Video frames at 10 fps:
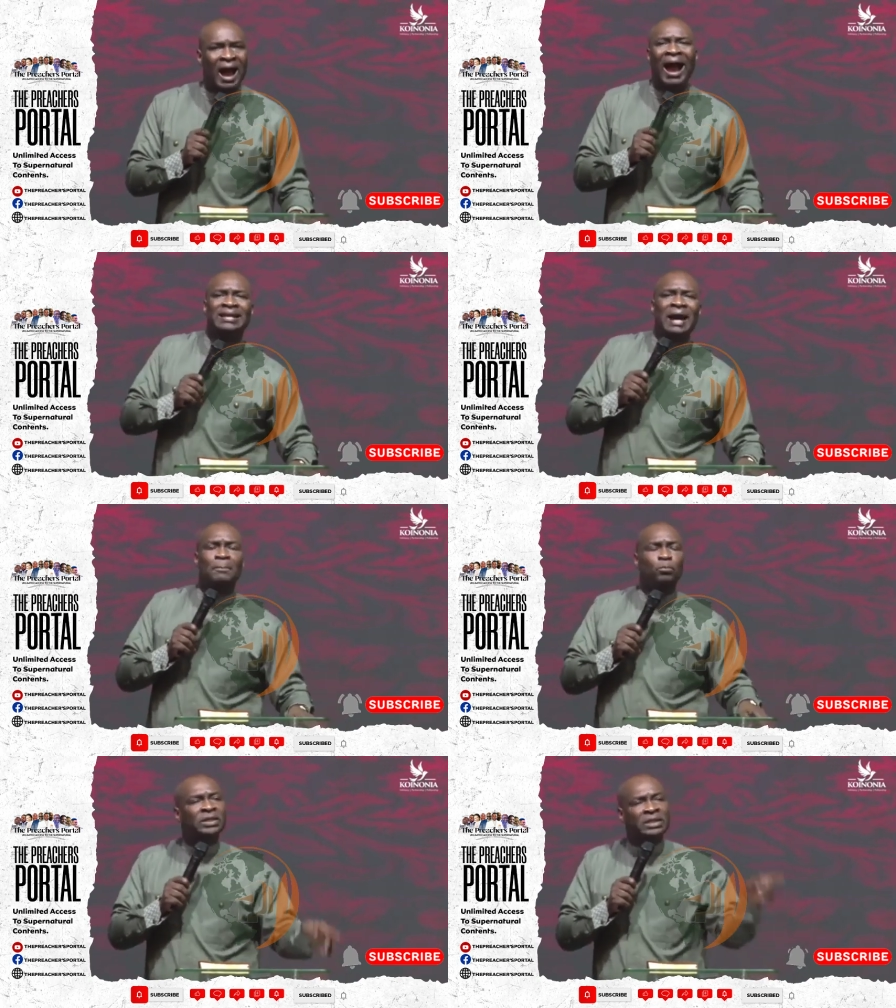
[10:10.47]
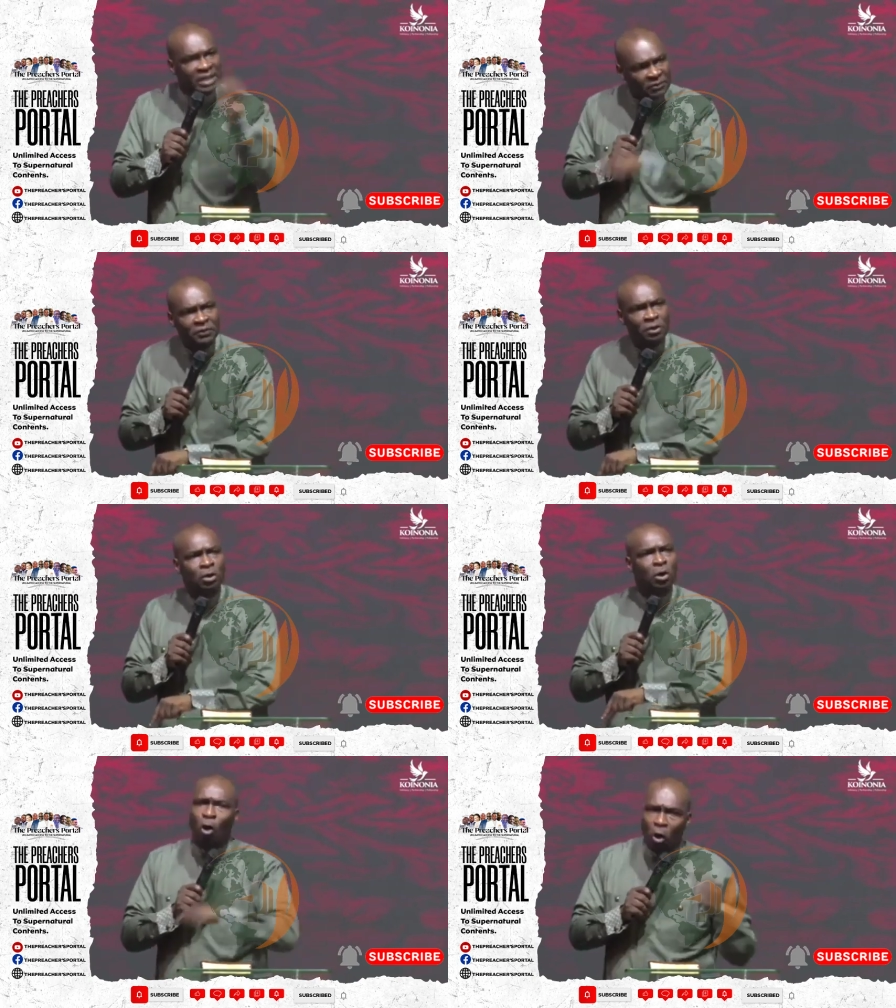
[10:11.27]
either with evil
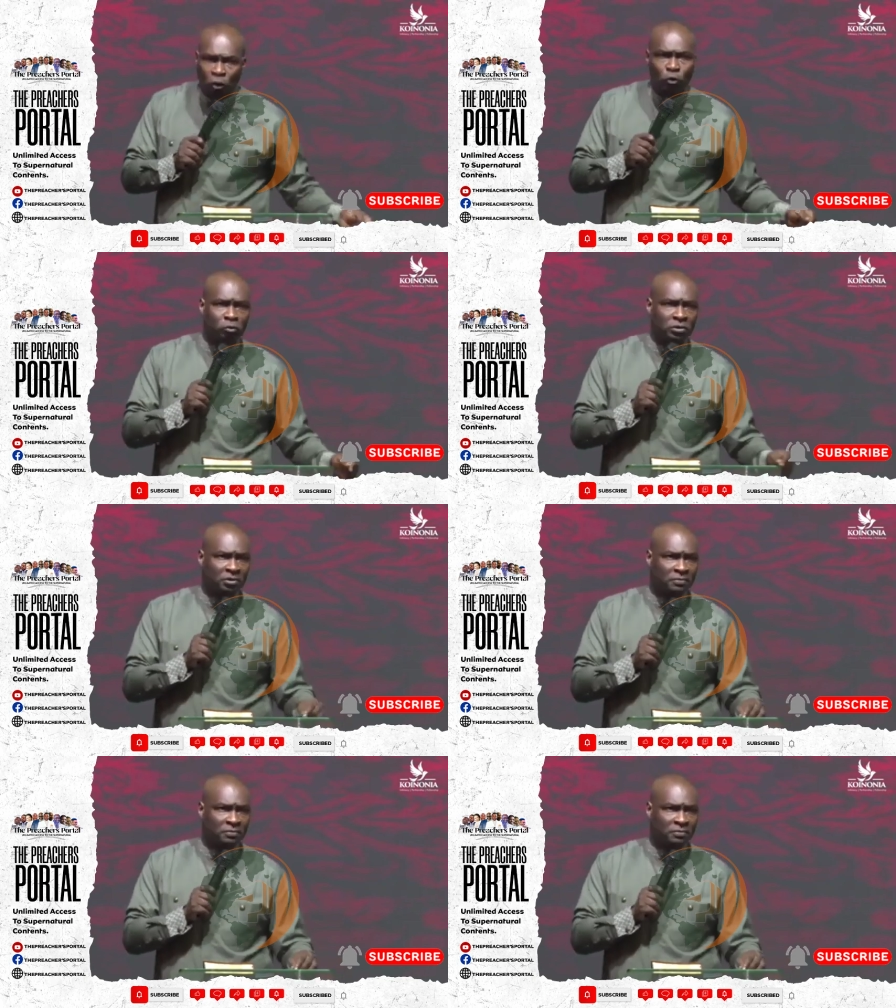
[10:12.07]
or good.